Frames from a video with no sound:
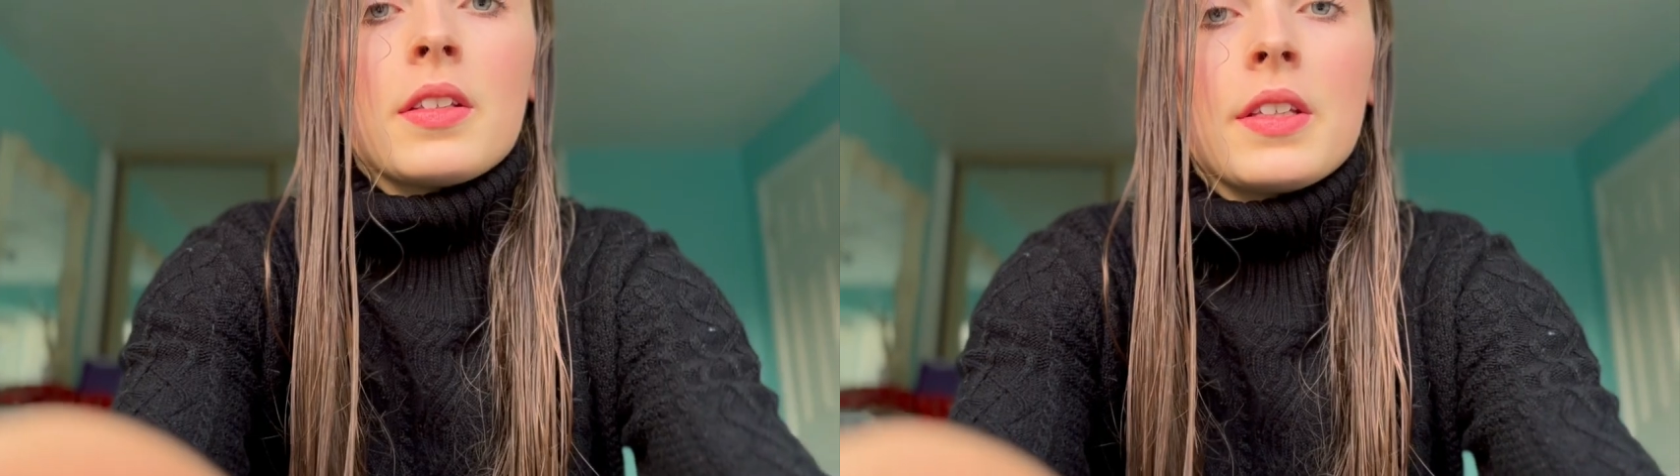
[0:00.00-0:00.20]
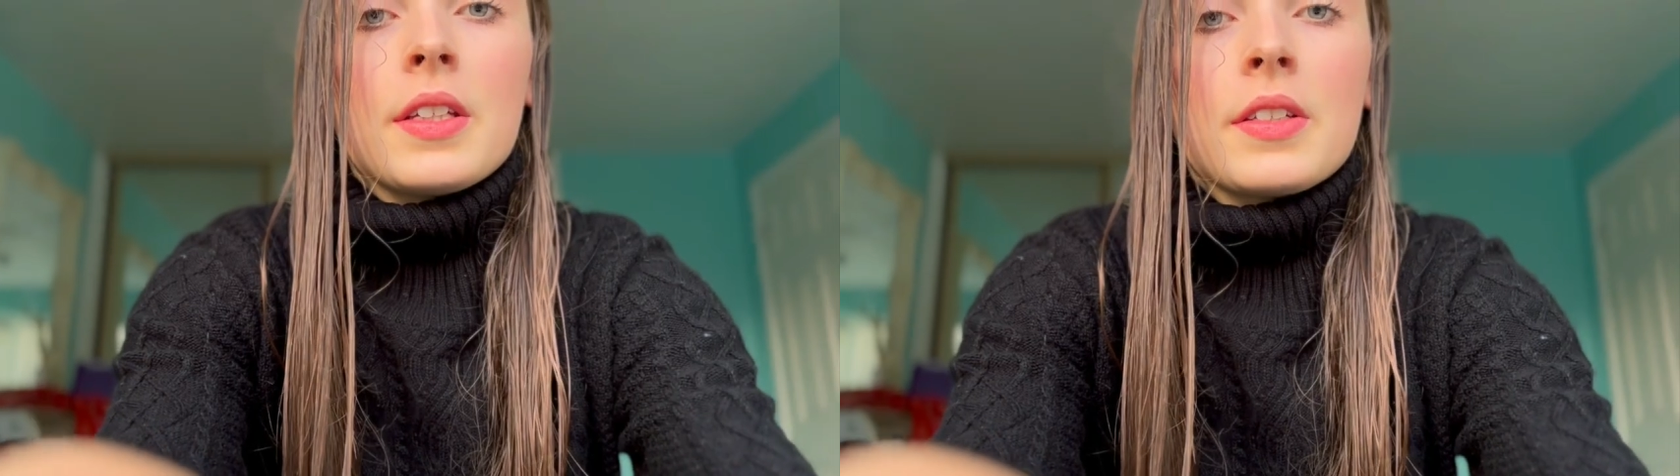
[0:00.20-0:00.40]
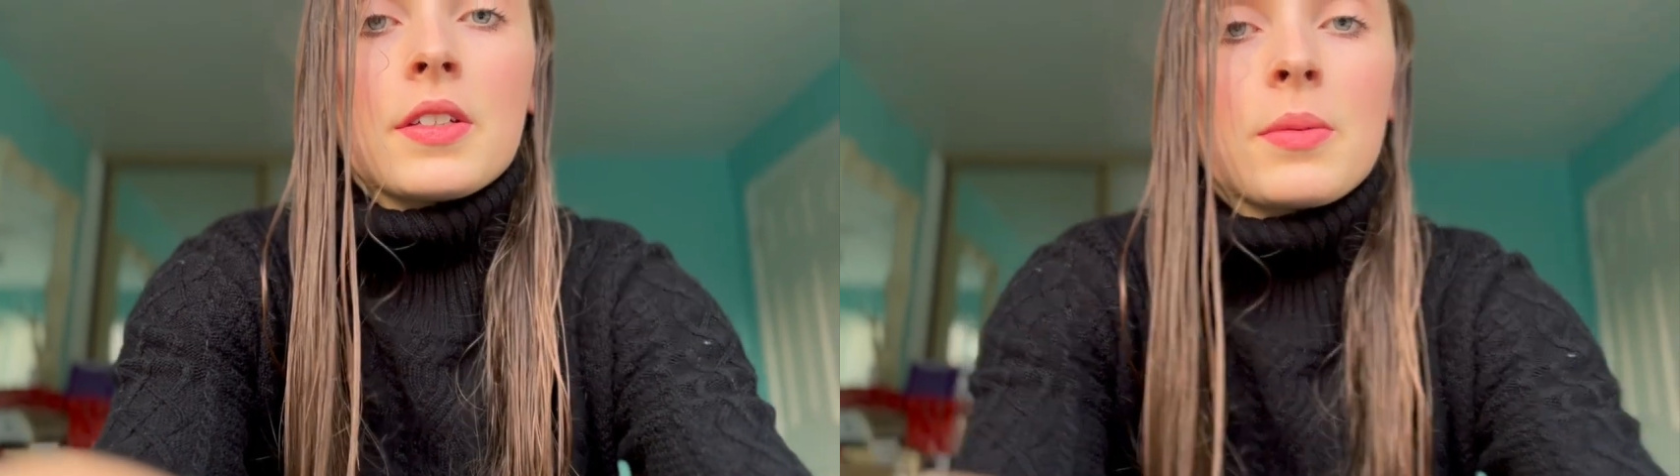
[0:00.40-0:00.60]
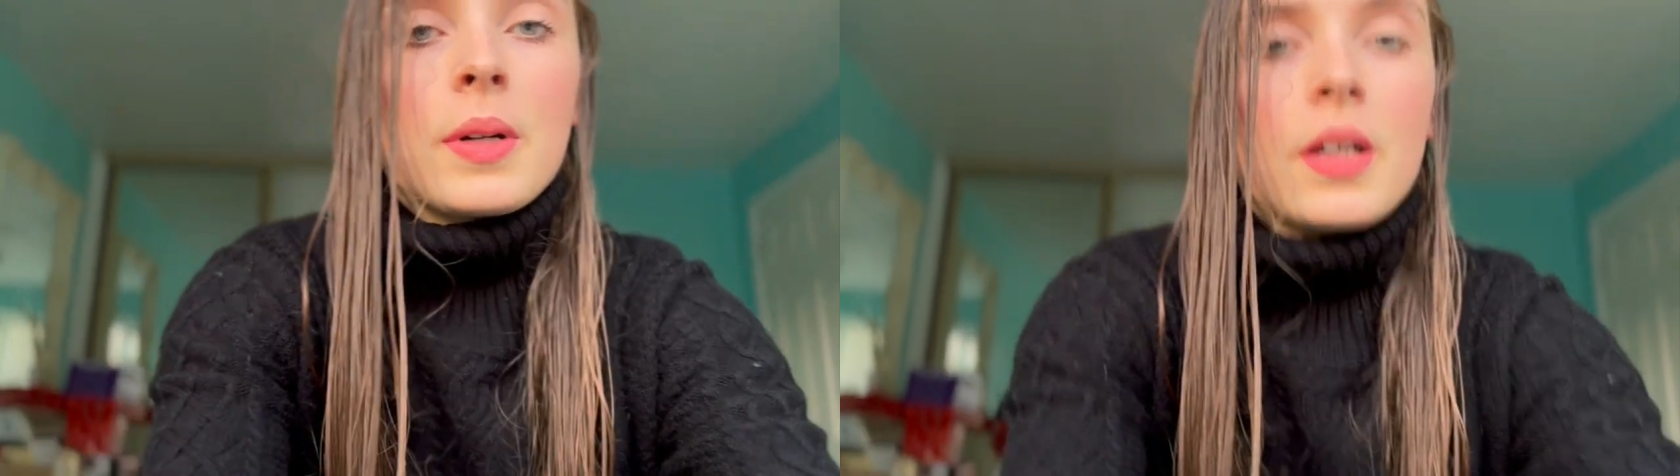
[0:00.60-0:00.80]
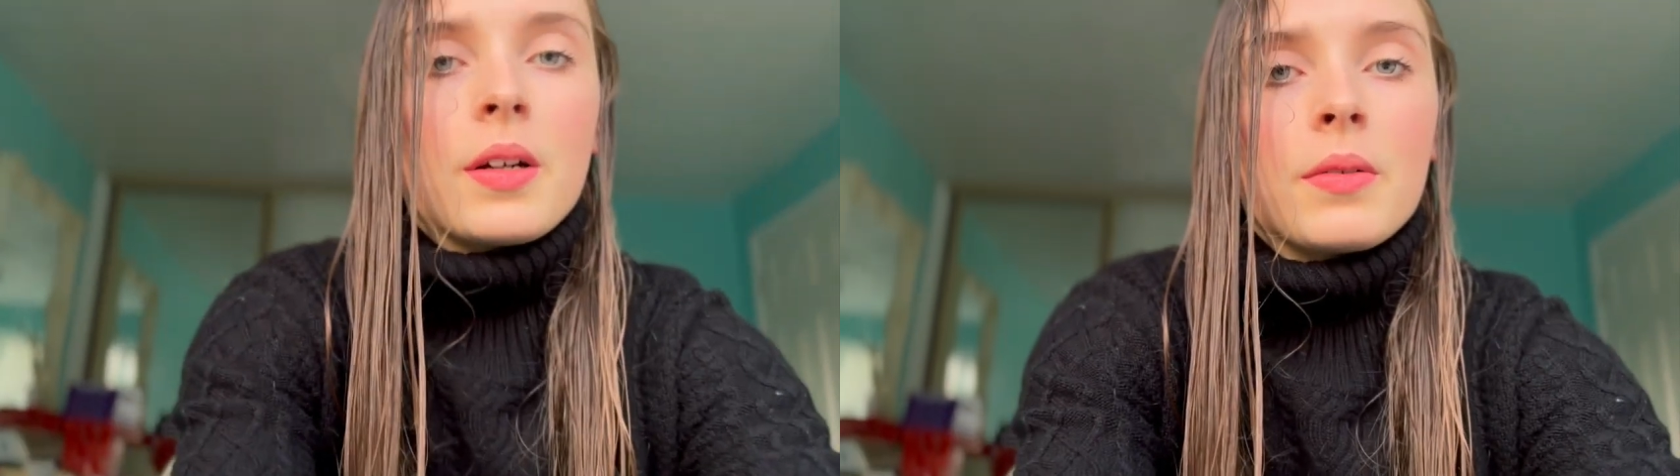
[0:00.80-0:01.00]
This is
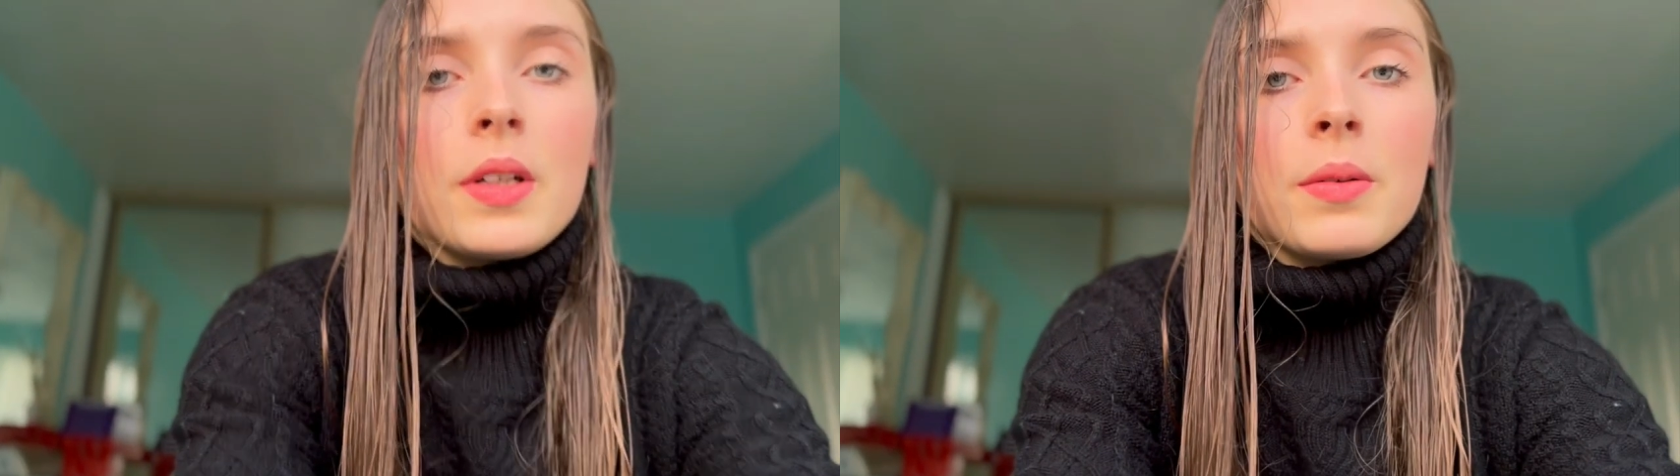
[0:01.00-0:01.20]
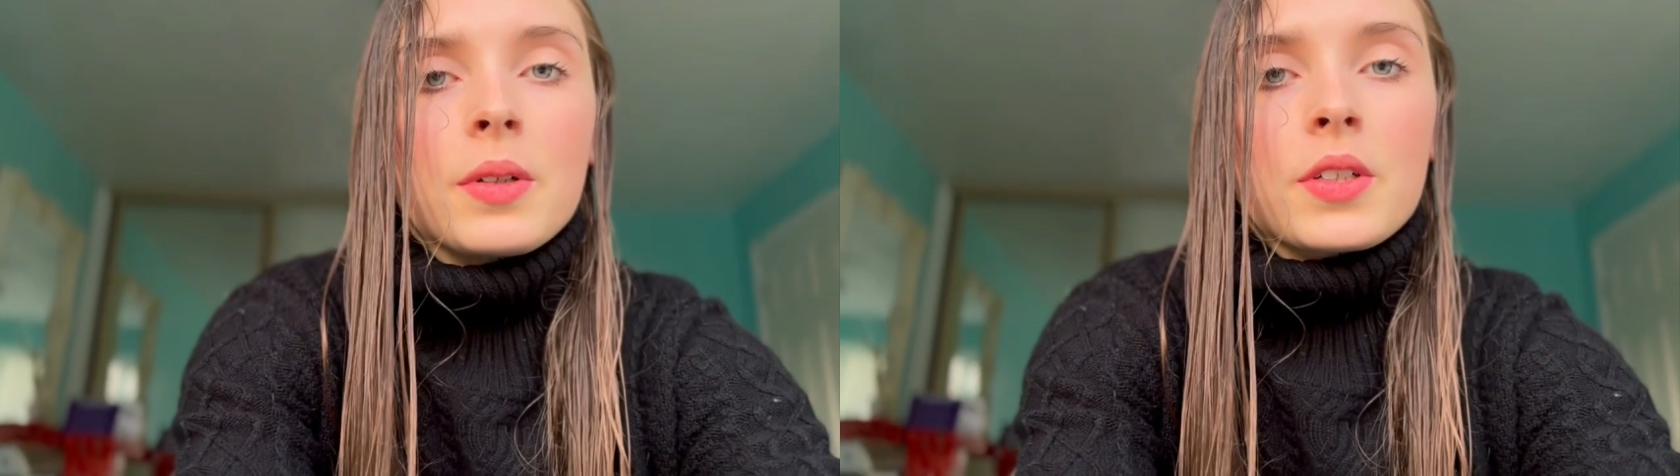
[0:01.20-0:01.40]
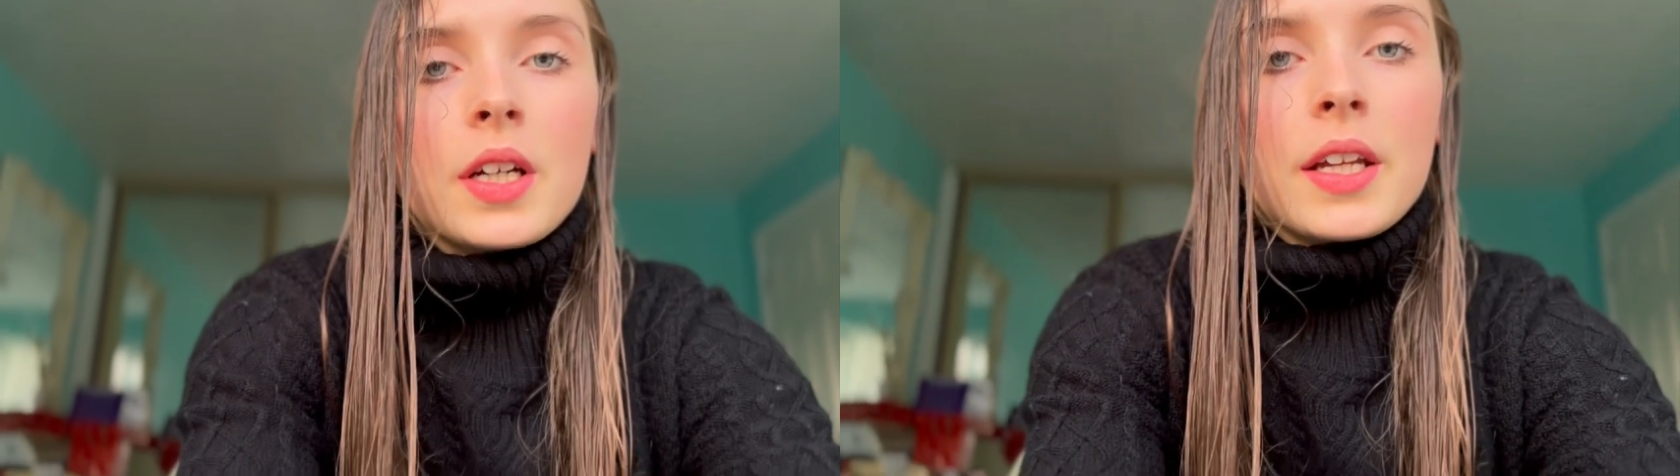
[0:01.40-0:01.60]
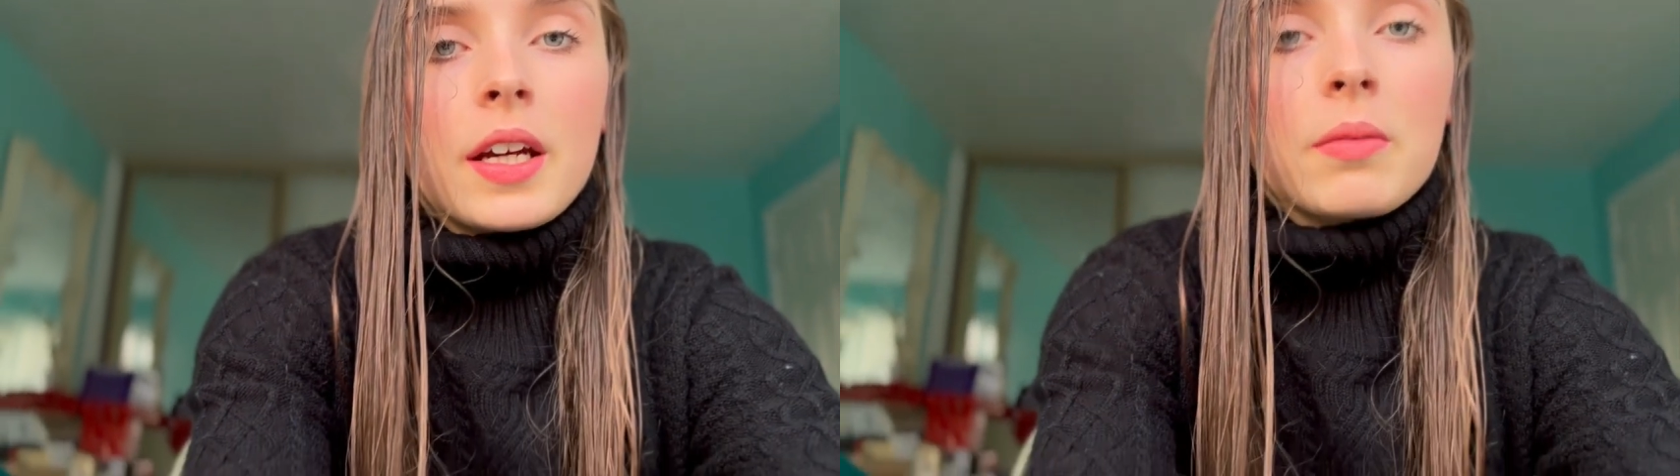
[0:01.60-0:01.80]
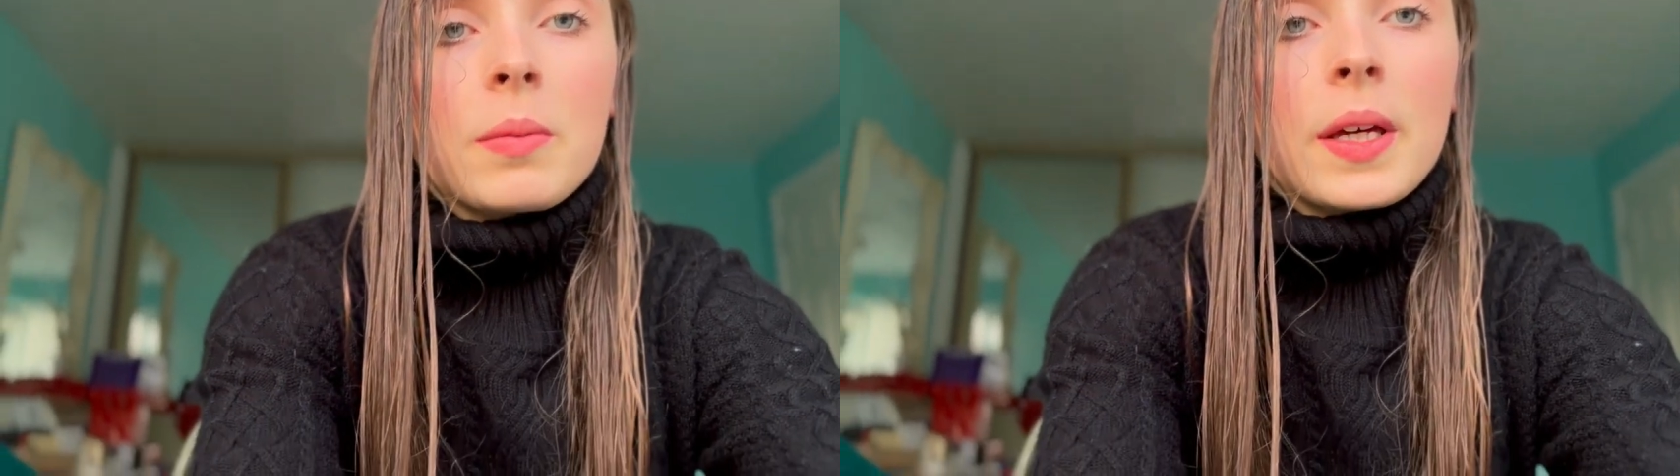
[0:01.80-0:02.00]
where I really wish I had a
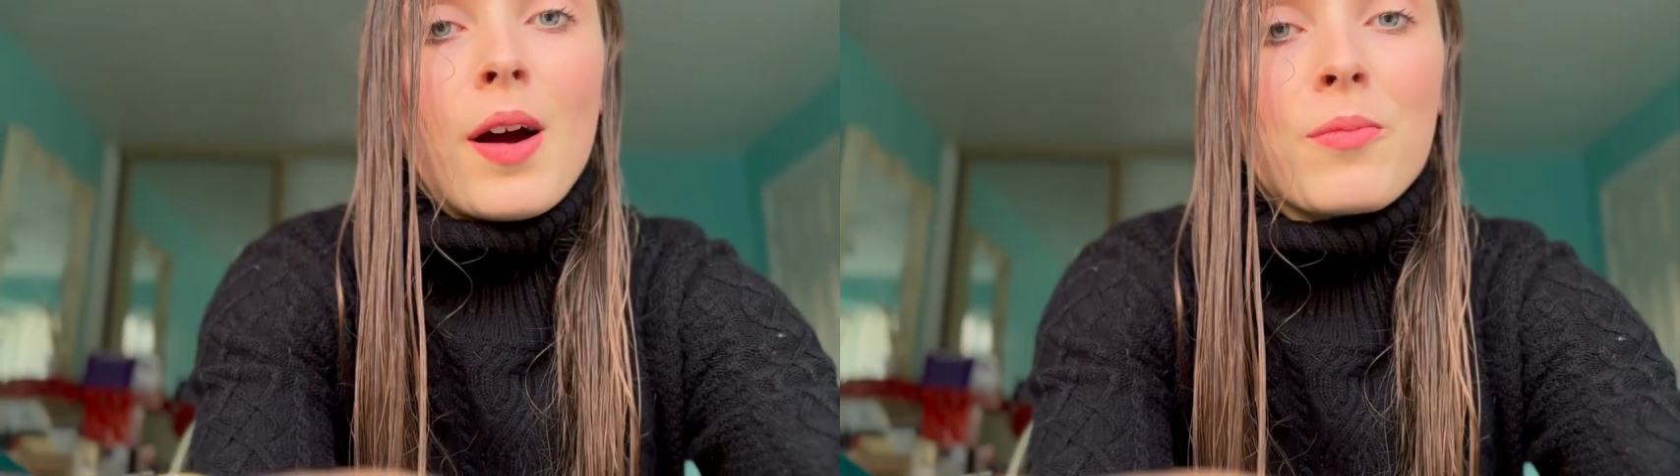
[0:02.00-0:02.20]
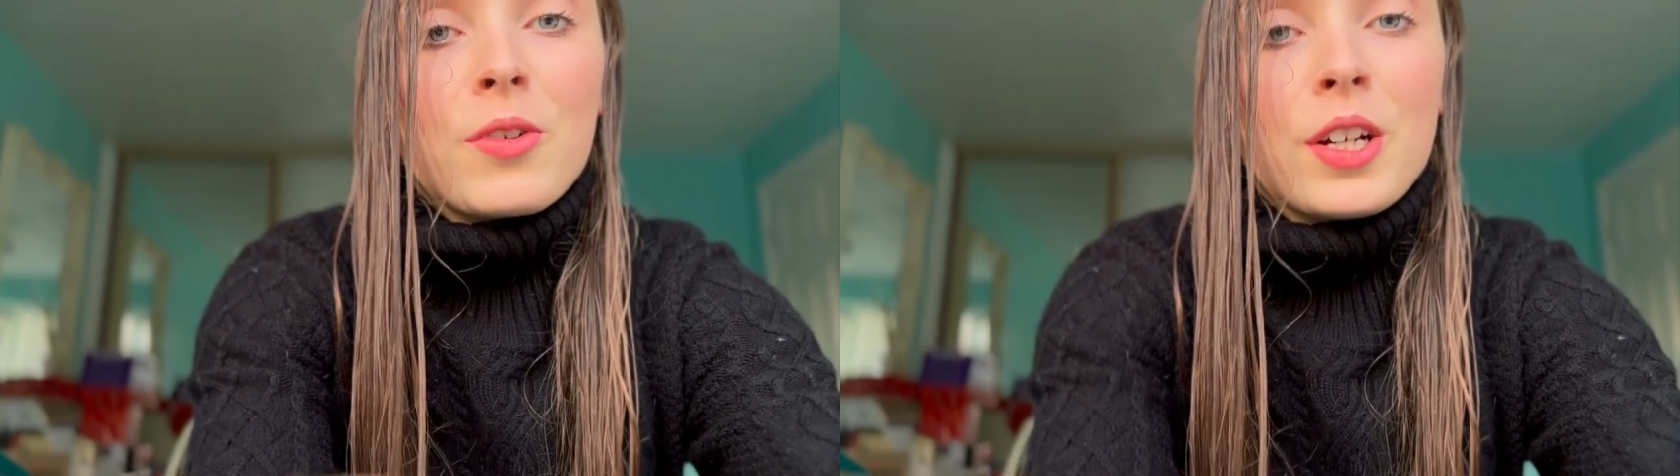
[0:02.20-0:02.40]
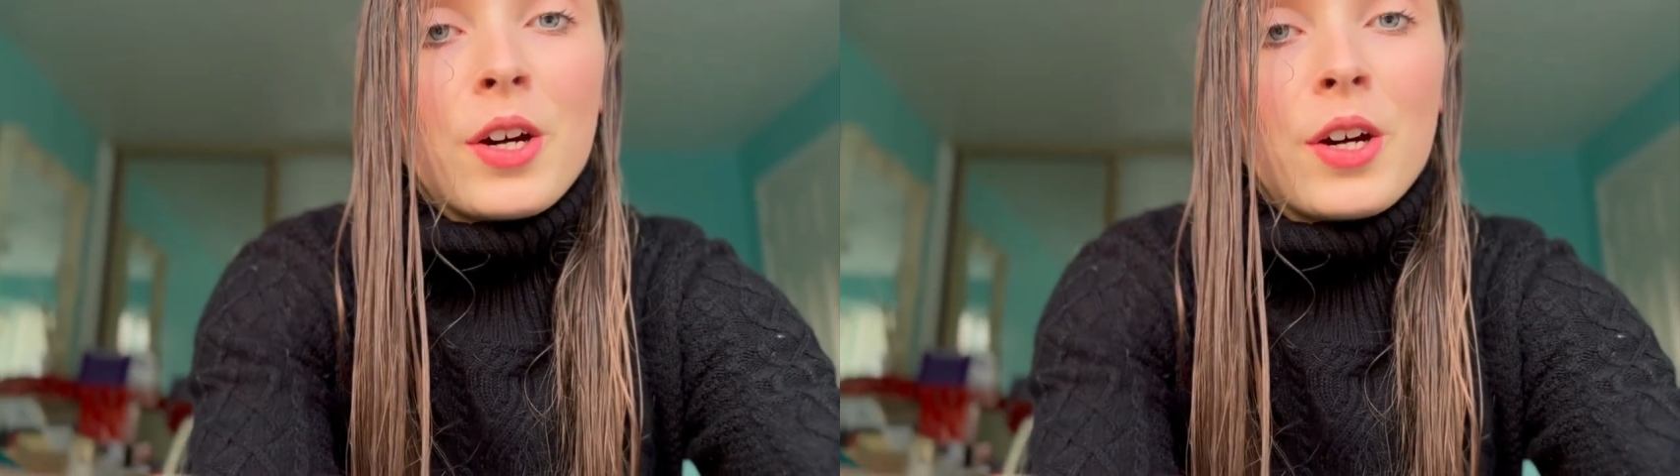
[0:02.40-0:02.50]
cameraman. I'm really